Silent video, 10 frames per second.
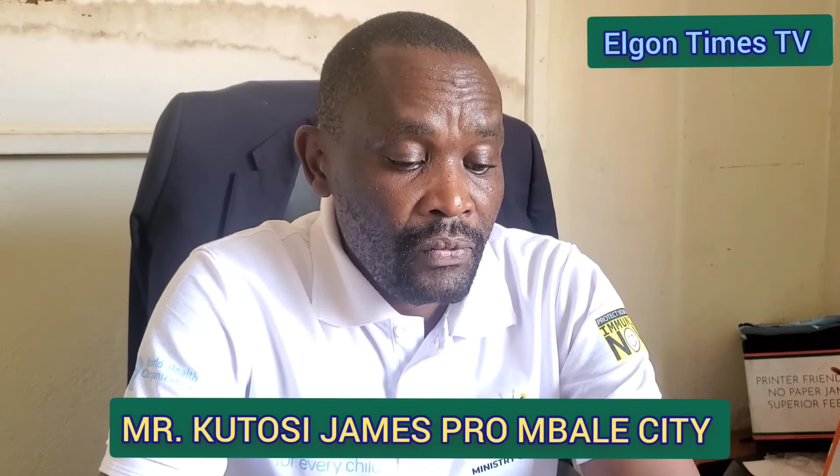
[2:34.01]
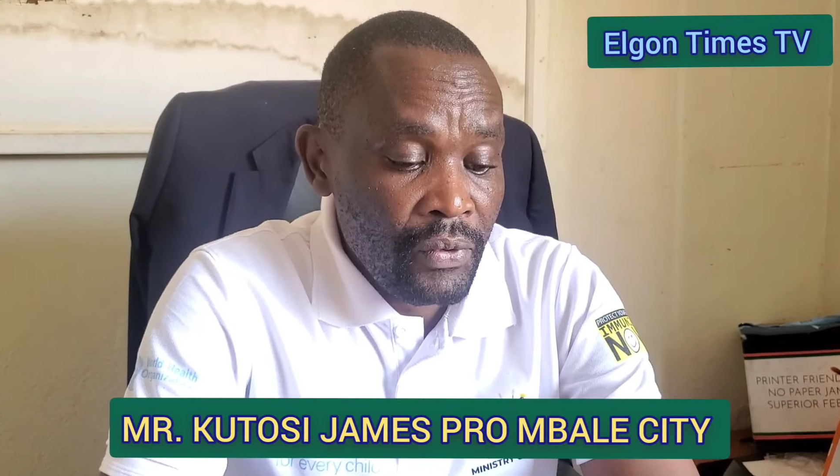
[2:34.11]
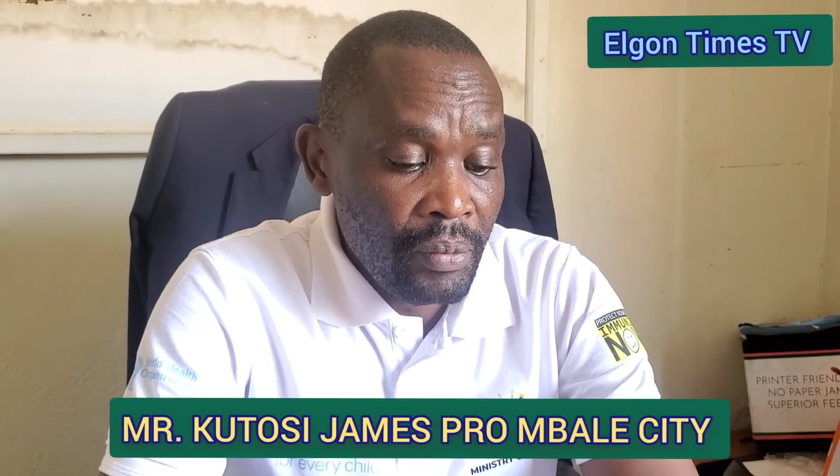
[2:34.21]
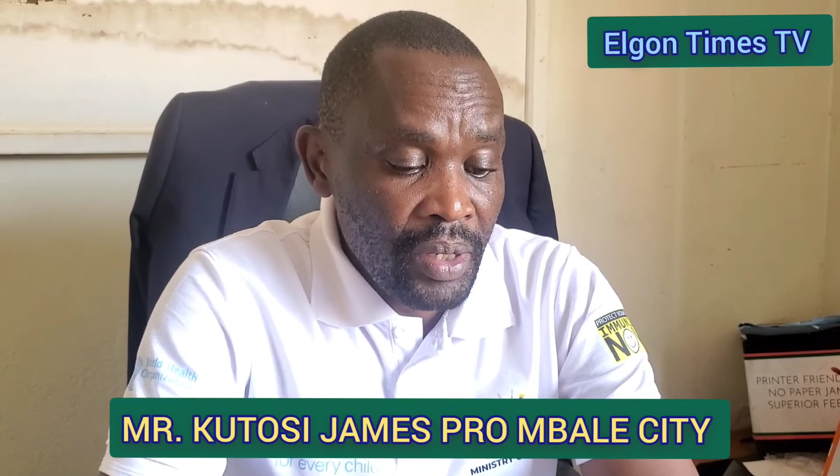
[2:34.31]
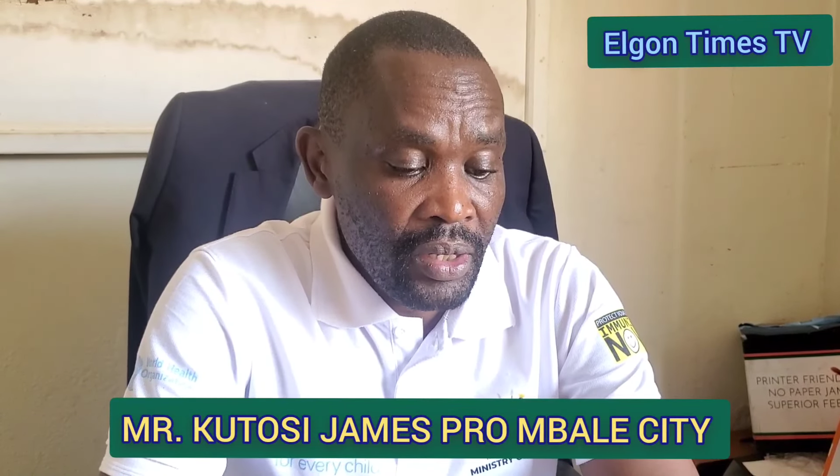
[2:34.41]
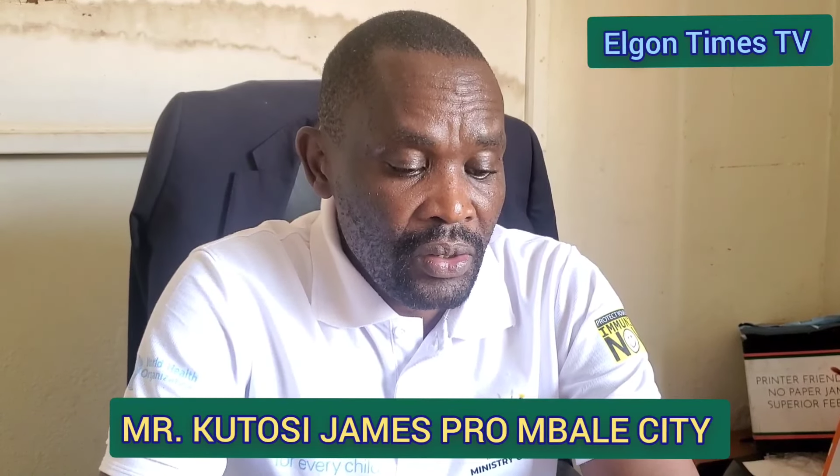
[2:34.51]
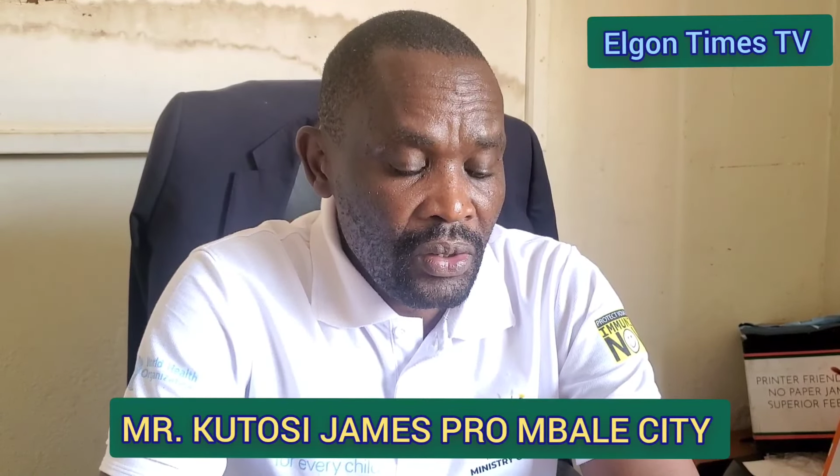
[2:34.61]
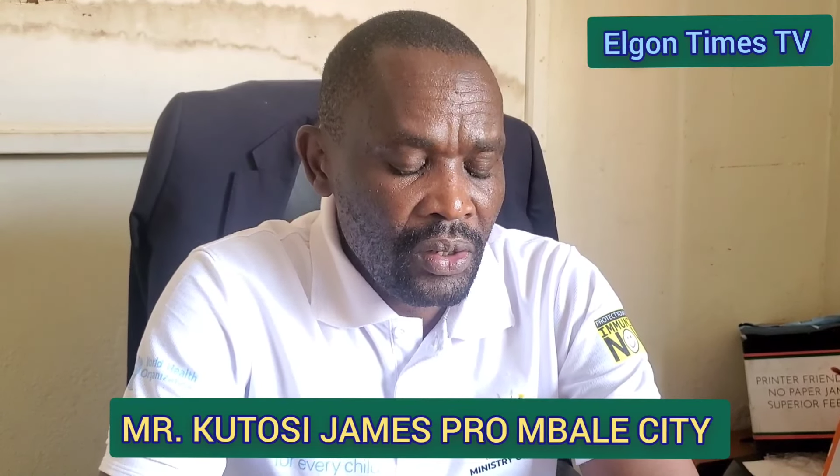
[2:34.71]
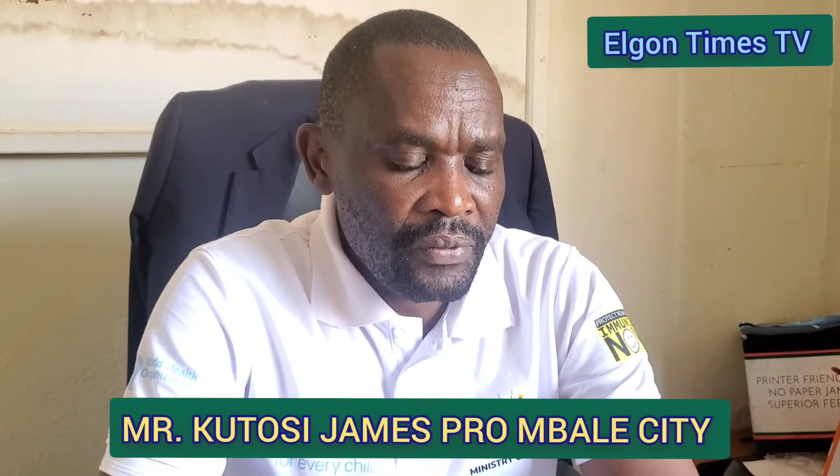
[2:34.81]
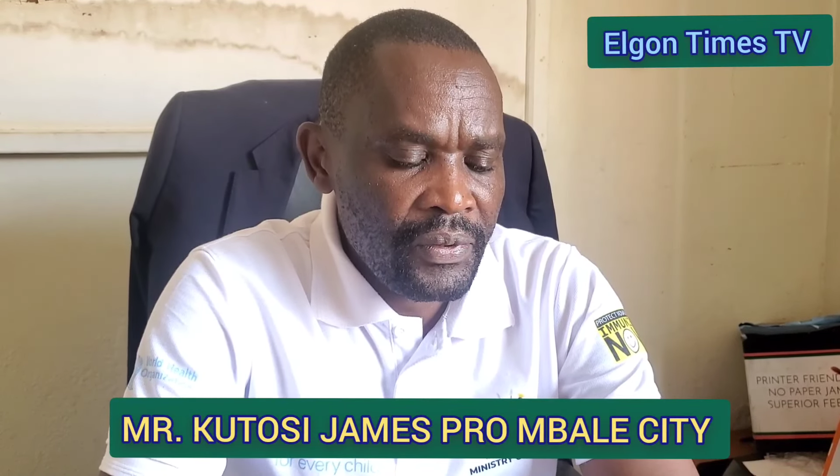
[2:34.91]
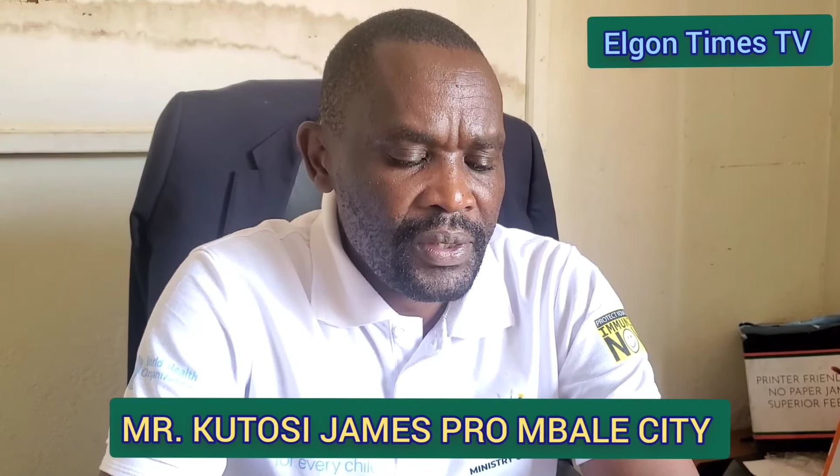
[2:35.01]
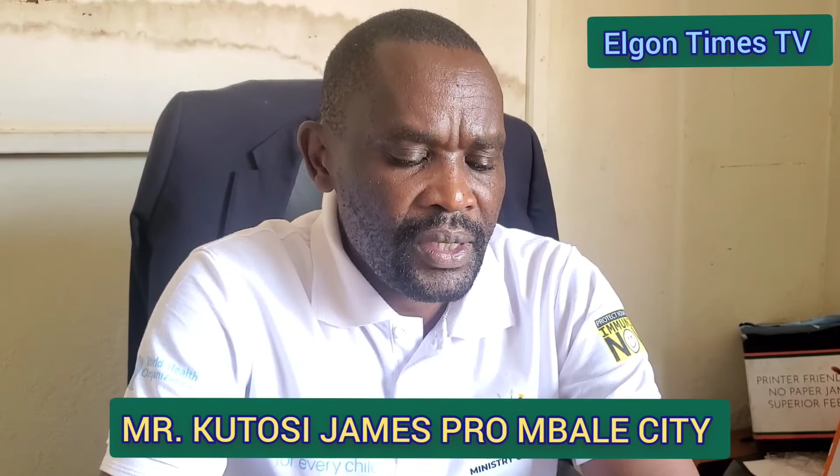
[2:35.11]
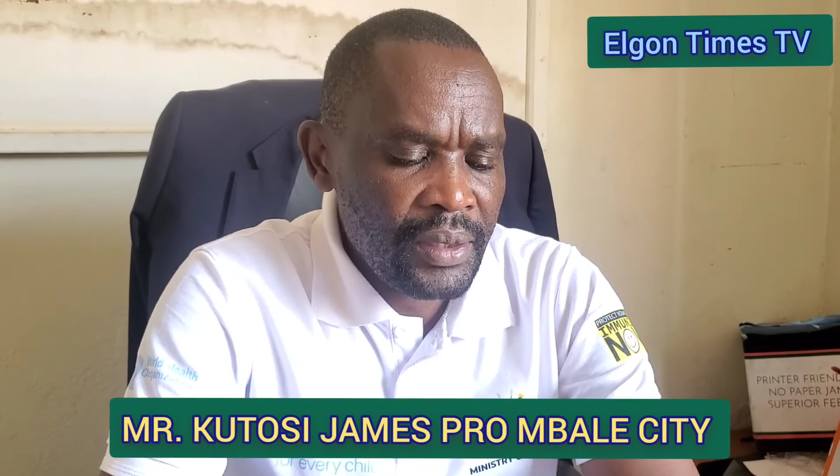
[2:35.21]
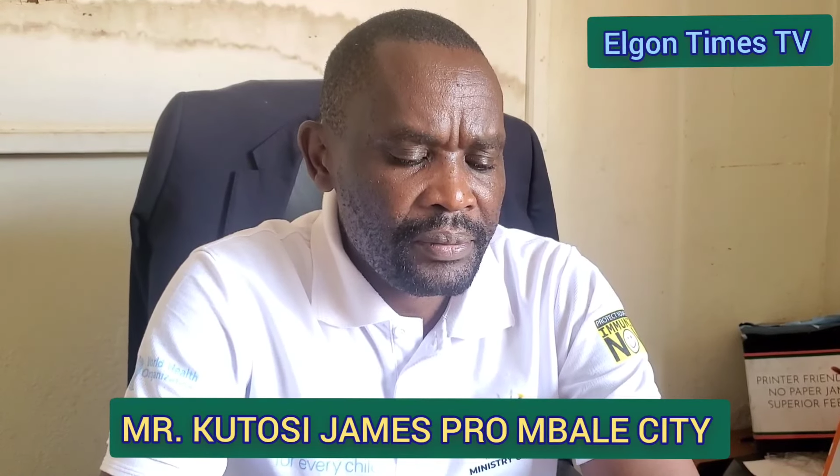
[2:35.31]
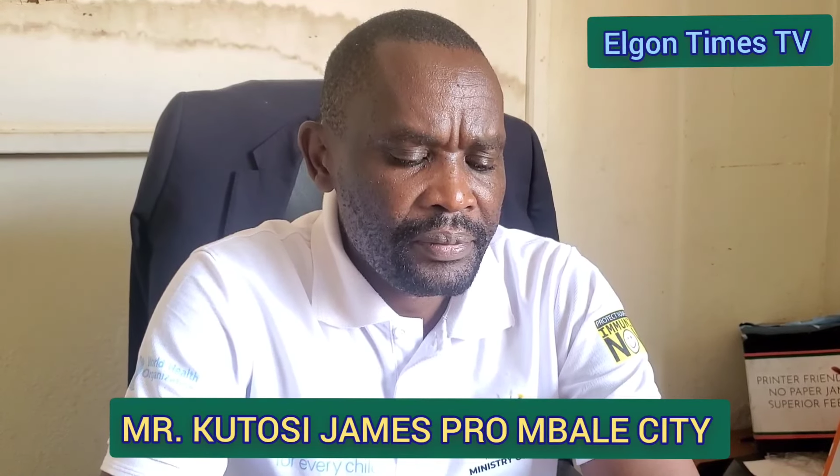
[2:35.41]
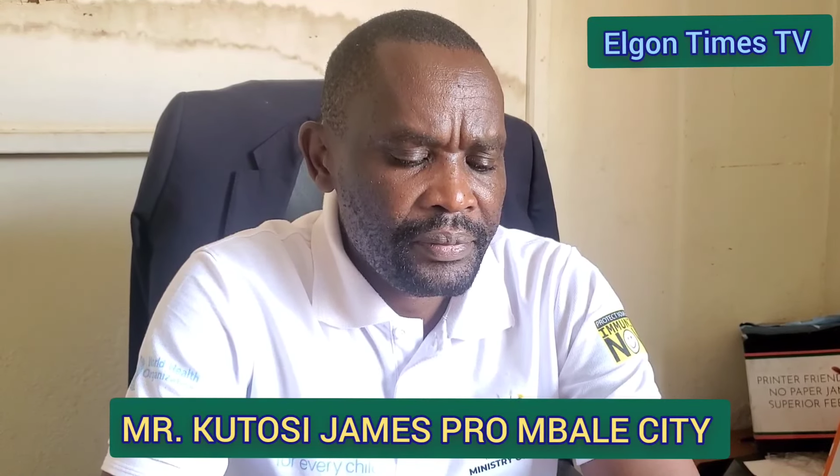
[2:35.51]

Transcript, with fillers: for medical officer.